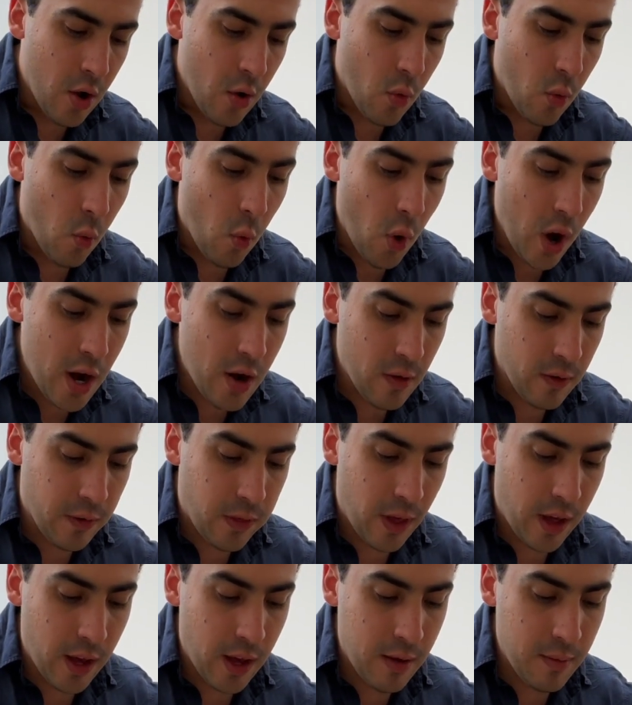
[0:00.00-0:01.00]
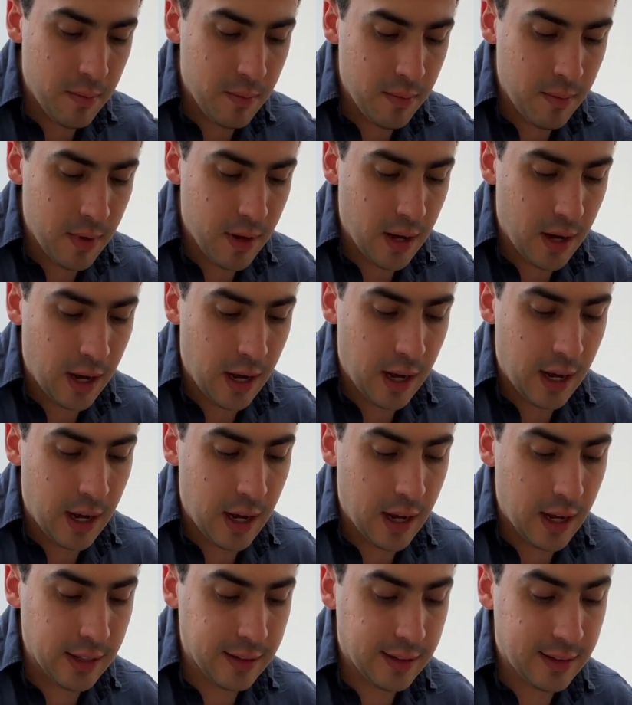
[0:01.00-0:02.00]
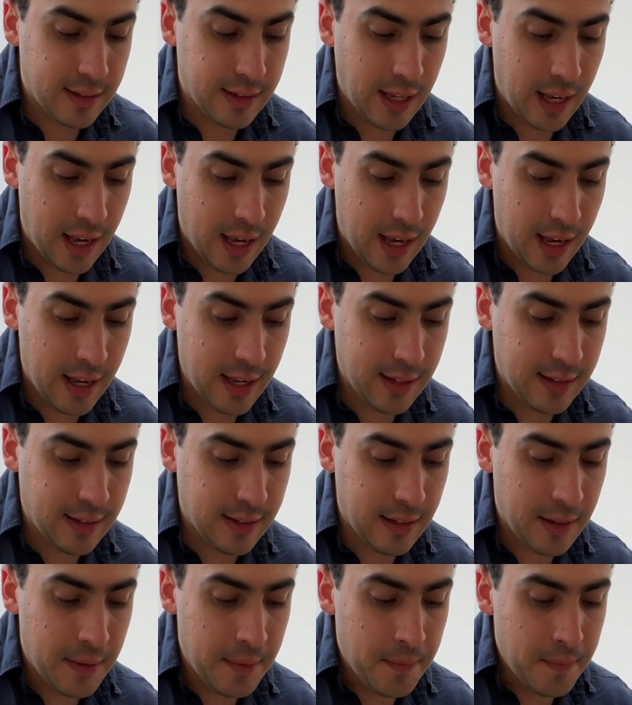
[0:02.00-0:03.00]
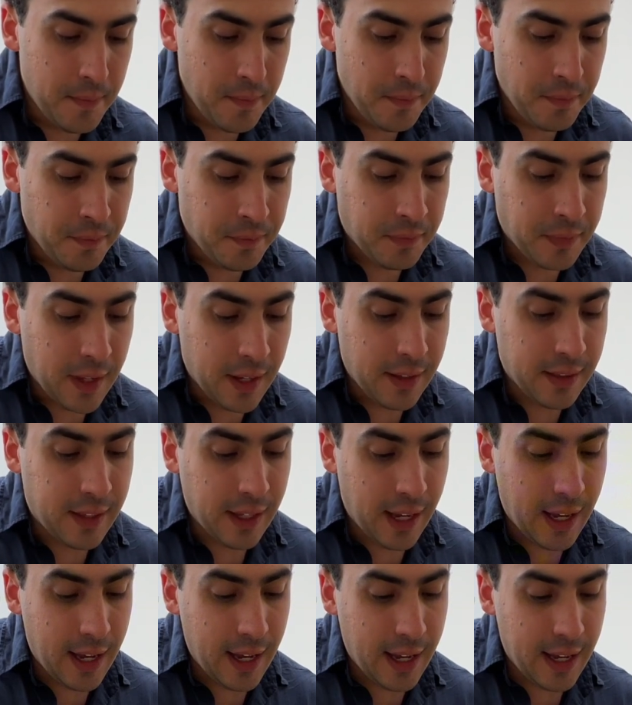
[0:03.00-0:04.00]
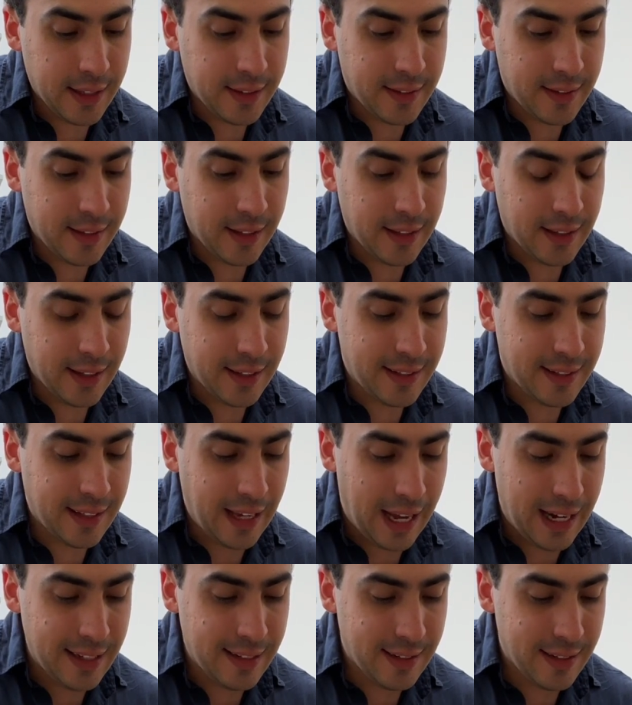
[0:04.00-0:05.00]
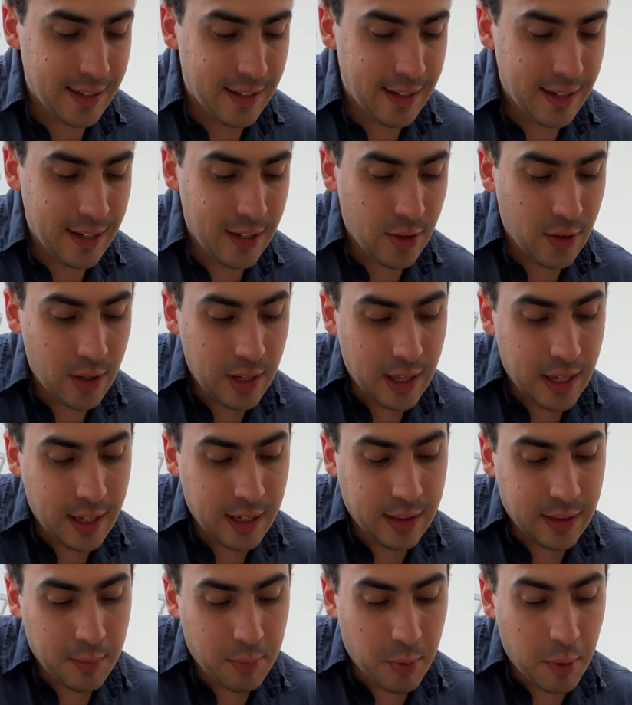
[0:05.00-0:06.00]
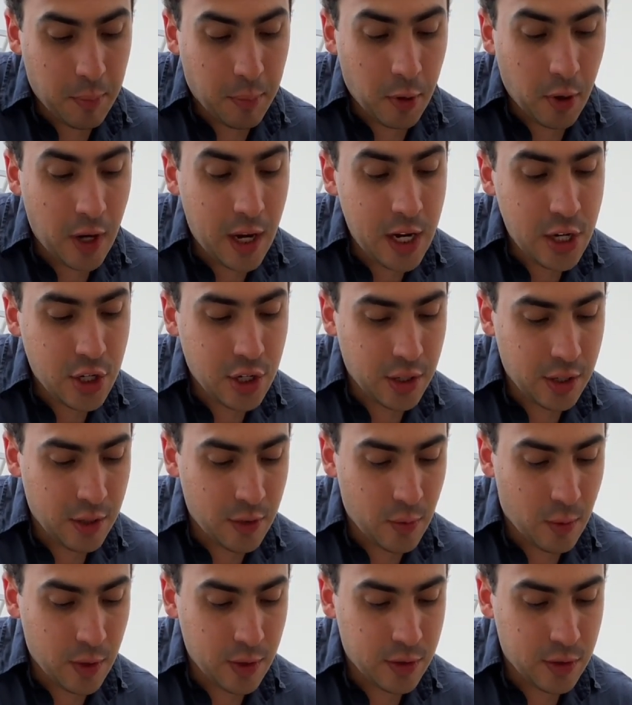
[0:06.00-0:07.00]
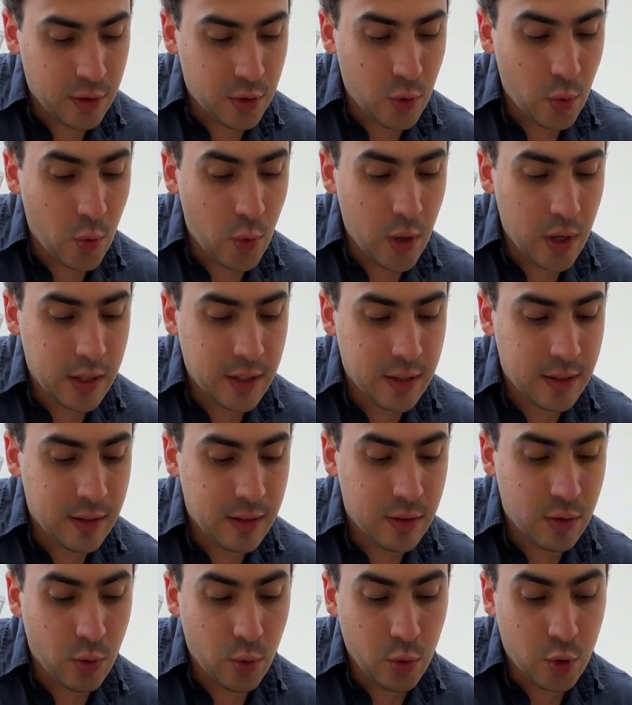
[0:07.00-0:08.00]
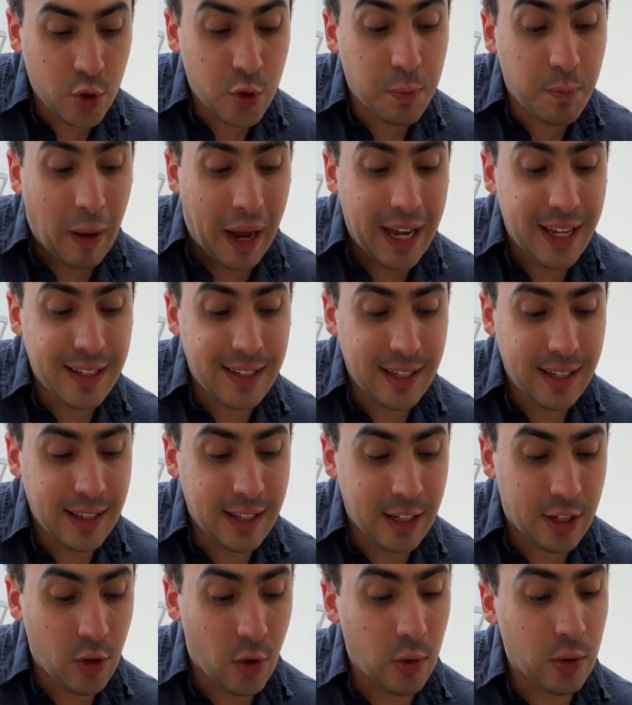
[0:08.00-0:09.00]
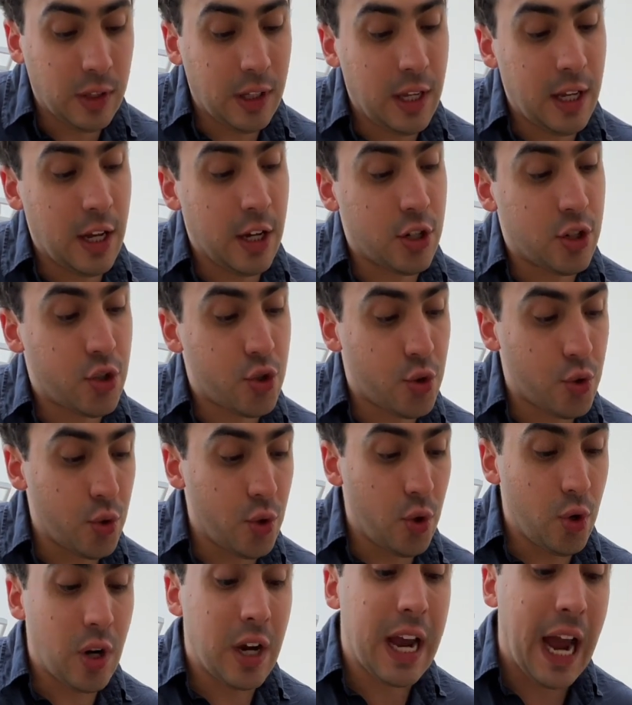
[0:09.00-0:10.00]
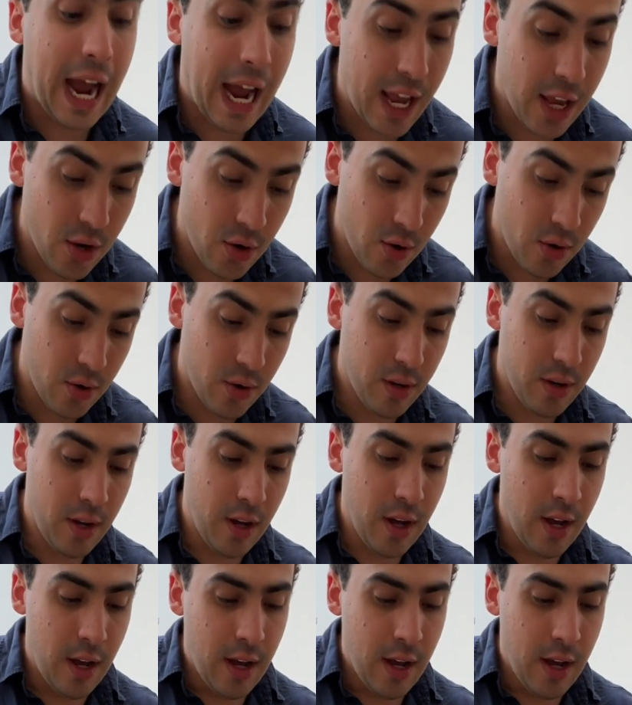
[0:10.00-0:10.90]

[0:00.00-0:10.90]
One of them says that the salsa, or like the preparation, was too spicy, that only a true gallo,